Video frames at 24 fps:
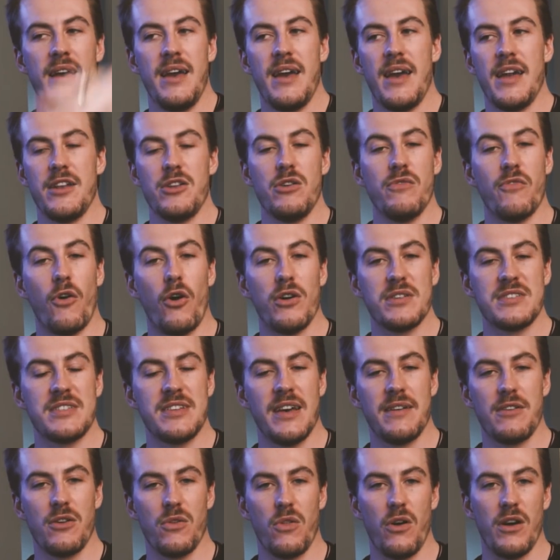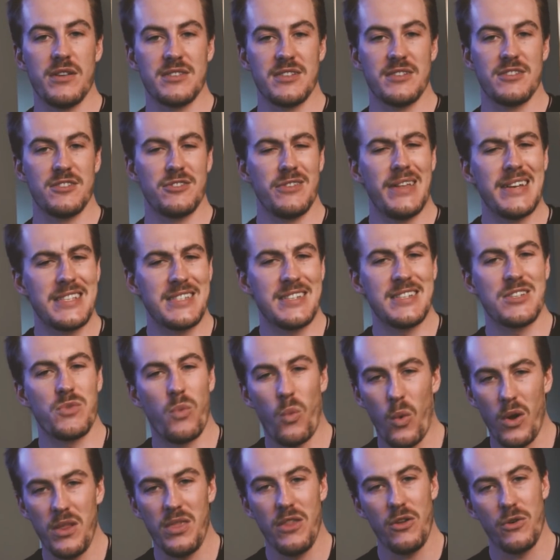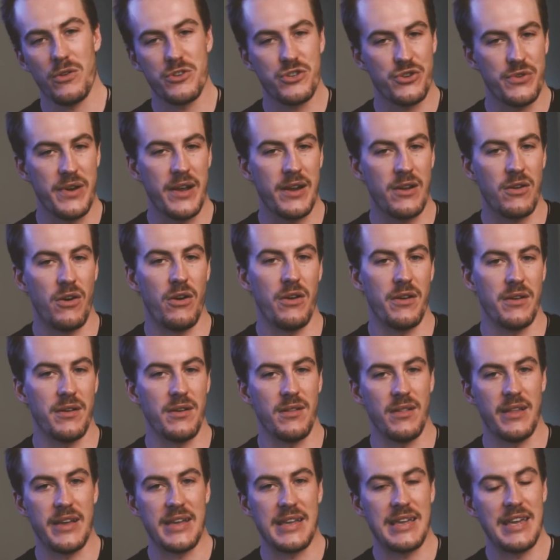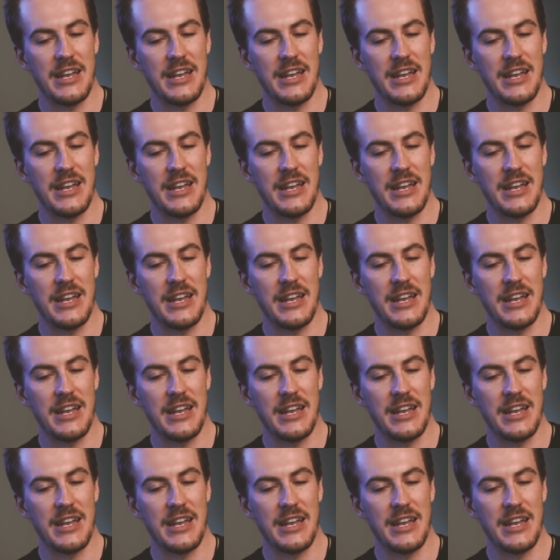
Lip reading: and you've offset your losses. So that's just one little trick on like